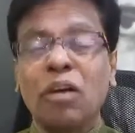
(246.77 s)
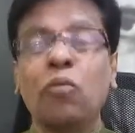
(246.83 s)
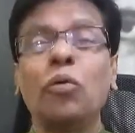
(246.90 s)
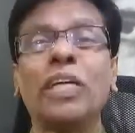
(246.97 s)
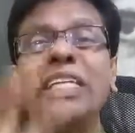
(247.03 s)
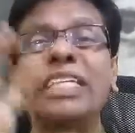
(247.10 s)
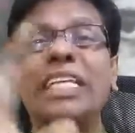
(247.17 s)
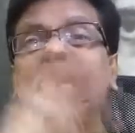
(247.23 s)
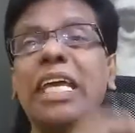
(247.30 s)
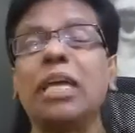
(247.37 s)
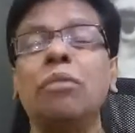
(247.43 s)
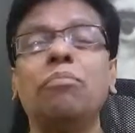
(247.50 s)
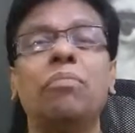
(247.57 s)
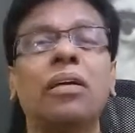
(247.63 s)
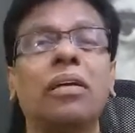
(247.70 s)
We
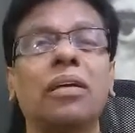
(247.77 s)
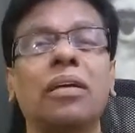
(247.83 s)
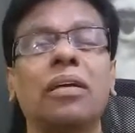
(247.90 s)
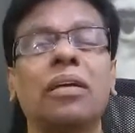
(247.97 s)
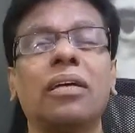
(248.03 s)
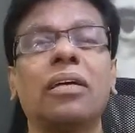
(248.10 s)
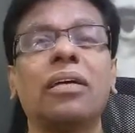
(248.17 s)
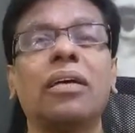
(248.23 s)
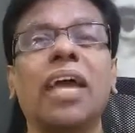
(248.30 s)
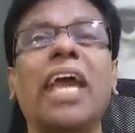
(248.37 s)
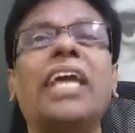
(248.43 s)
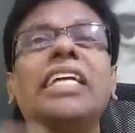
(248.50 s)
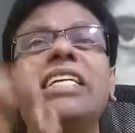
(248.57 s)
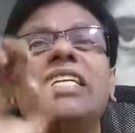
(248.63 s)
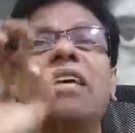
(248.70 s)
sleep
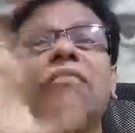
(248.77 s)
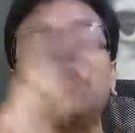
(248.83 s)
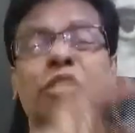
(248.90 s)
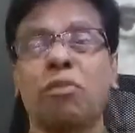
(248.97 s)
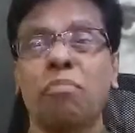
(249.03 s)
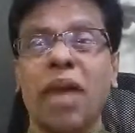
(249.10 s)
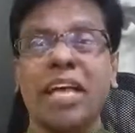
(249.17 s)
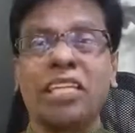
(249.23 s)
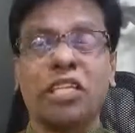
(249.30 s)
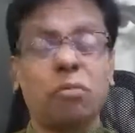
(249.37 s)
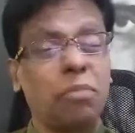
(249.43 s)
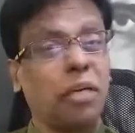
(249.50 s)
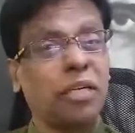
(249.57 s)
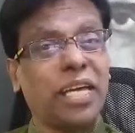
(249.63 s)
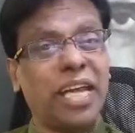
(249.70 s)
8 hours
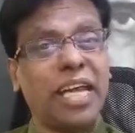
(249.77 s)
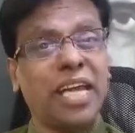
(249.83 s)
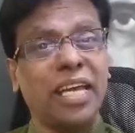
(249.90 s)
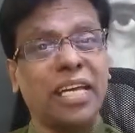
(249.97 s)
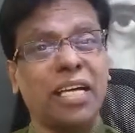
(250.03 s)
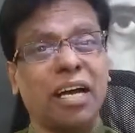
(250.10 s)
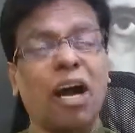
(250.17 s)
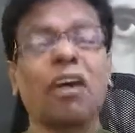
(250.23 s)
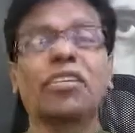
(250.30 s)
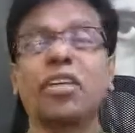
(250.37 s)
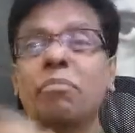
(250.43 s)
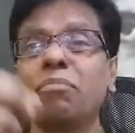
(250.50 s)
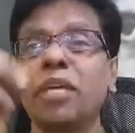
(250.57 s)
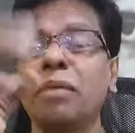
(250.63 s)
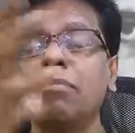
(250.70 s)
maximum a day, or
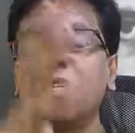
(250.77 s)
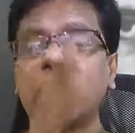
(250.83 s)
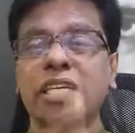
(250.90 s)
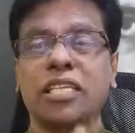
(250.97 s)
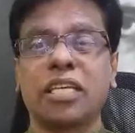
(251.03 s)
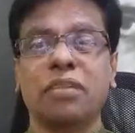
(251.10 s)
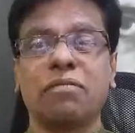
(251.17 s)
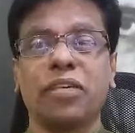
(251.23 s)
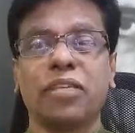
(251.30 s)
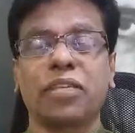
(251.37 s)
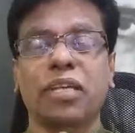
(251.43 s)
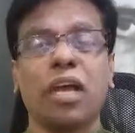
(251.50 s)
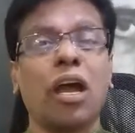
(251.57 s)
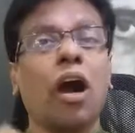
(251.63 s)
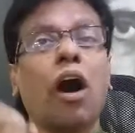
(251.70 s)
sometimes 6
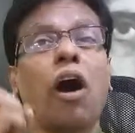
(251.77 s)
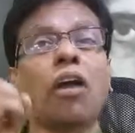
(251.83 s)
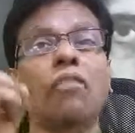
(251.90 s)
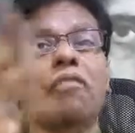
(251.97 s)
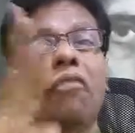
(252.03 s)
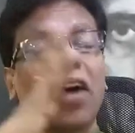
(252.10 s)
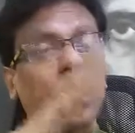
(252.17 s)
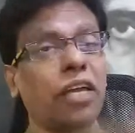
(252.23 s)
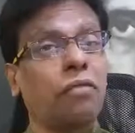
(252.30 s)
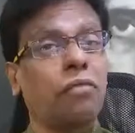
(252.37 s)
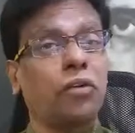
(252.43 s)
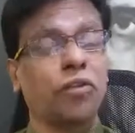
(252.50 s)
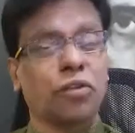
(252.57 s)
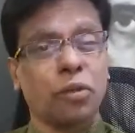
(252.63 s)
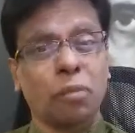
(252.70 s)
hours or 5
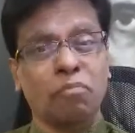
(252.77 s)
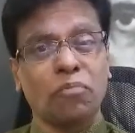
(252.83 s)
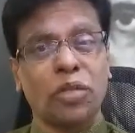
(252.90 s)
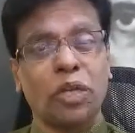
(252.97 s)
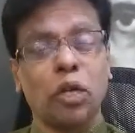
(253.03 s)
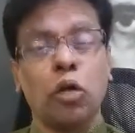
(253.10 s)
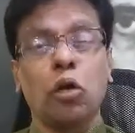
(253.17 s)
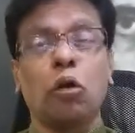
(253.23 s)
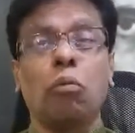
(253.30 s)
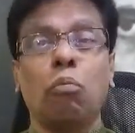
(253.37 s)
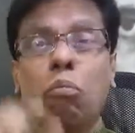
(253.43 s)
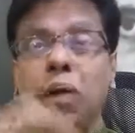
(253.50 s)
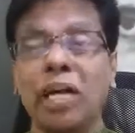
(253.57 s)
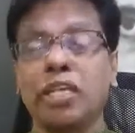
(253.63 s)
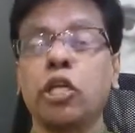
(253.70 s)
hours.
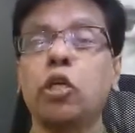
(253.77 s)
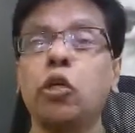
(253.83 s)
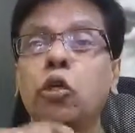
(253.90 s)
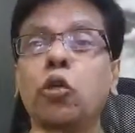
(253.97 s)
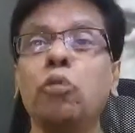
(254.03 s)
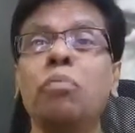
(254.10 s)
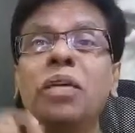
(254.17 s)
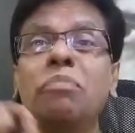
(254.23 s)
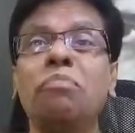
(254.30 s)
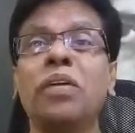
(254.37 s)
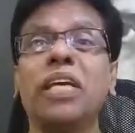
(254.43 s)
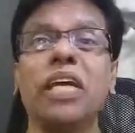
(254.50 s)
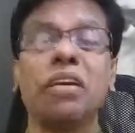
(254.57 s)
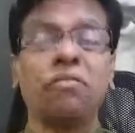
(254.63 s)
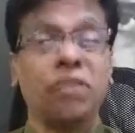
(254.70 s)
But human
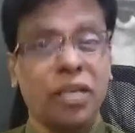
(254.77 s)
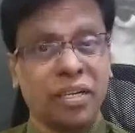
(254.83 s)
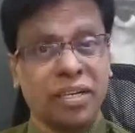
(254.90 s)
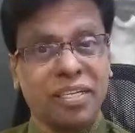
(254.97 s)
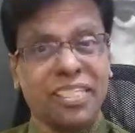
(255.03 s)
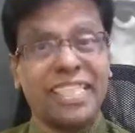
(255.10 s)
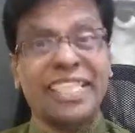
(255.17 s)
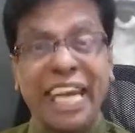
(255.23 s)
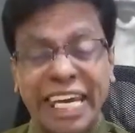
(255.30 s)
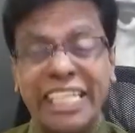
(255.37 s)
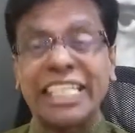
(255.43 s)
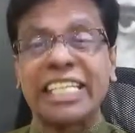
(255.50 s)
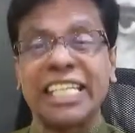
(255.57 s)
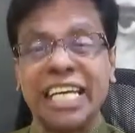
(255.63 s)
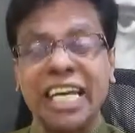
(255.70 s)
behavior,
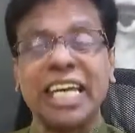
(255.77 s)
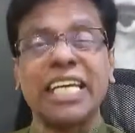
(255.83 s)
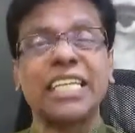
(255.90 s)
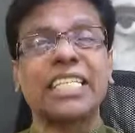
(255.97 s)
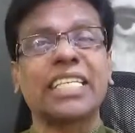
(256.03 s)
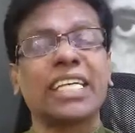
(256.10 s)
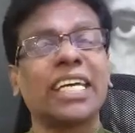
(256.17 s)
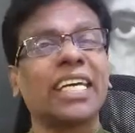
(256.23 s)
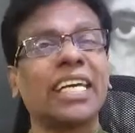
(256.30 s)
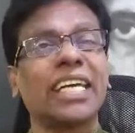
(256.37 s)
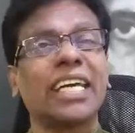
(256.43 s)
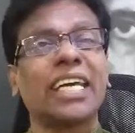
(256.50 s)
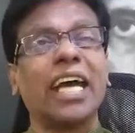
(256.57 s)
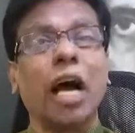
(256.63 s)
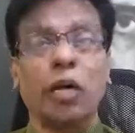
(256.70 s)
science says,
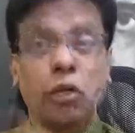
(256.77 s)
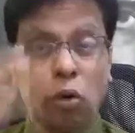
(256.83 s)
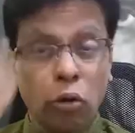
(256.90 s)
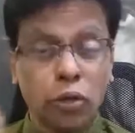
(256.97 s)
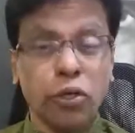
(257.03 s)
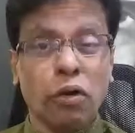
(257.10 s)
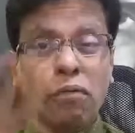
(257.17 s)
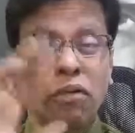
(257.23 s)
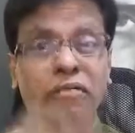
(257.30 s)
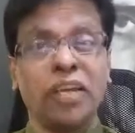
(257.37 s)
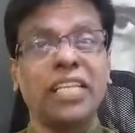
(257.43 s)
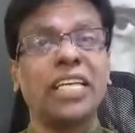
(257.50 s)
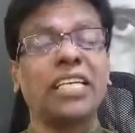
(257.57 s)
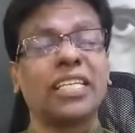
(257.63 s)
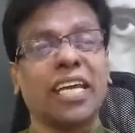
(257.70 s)
and also our
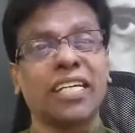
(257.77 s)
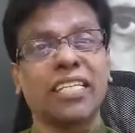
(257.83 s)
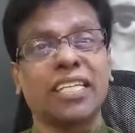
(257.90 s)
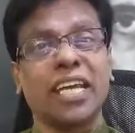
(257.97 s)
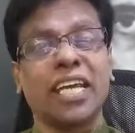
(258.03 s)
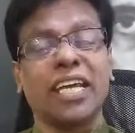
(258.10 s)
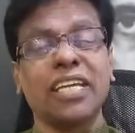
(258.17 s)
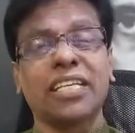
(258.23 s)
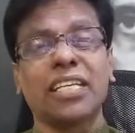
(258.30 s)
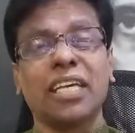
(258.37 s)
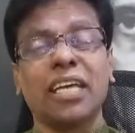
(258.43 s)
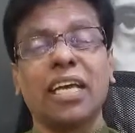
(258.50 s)
Vedic science says,